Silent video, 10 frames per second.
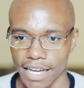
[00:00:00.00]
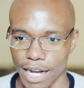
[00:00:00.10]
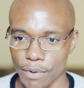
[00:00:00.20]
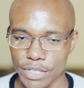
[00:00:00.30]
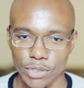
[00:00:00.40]

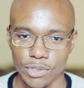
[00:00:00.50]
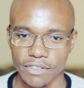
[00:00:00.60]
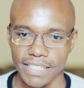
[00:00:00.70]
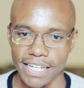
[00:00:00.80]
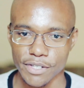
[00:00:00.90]
I went to
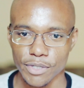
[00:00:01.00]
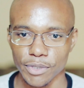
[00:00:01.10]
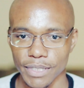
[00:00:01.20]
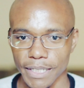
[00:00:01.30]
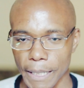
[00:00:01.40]
Kunveni High
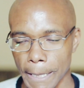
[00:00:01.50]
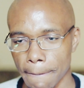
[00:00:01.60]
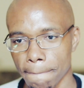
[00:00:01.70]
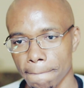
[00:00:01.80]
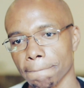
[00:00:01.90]
School,
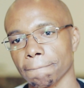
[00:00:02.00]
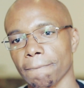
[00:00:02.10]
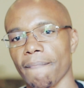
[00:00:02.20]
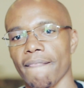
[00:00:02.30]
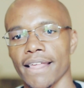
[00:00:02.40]

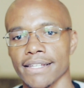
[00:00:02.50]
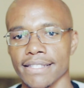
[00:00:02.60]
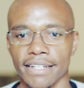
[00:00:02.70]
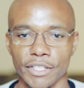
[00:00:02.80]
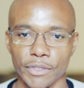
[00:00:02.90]

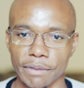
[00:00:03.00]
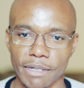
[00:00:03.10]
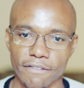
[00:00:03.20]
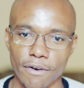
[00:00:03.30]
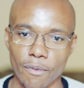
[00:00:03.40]
started doing
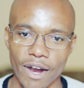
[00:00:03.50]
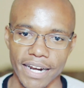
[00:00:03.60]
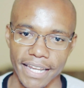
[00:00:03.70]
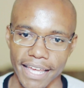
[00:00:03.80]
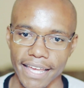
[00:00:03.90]
my Form
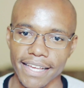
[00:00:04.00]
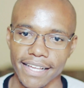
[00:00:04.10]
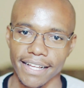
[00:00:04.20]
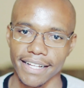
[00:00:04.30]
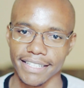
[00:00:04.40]
1 there,
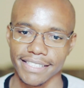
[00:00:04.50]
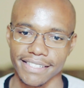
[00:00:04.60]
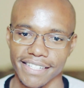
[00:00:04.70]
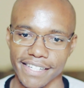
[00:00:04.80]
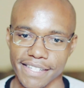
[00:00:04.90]
and
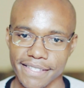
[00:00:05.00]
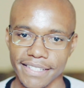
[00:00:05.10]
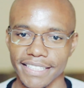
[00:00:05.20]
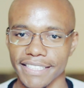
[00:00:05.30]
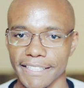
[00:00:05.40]

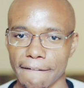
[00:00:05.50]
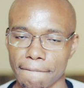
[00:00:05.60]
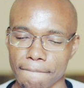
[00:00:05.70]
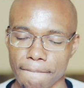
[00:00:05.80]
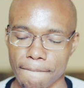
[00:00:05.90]
still
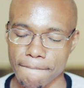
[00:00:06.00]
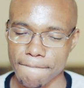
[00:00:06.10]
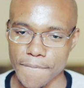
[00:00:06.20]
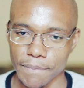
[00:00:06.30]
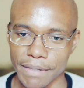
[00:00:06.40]

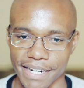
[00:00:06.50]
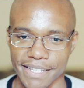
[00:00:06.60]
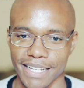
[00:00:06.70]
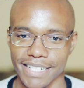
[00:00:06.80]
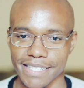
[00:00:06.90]
my
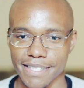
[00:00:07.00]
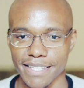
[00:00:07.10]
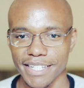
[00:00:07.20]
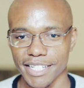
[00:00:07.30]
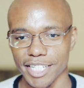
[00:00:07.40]
results
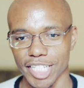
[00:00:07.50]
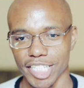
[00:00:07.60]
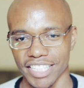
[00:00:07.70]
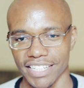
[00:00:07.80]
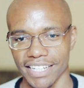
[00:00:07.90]

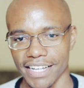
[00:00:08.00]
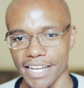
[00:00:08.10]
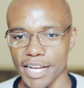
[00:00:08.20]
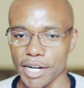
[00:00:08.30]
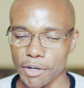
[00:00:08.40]

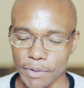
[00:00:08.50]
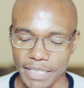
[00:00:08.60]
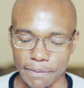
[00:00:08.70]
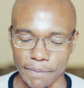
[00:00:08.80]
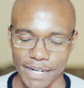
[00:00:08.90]
were
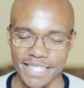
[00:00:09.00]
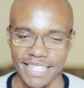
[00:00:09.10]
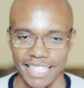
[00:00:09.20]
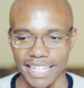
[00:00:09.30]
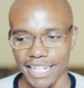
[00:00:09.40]

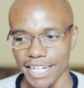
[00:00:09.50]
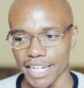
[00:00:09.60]
depressing.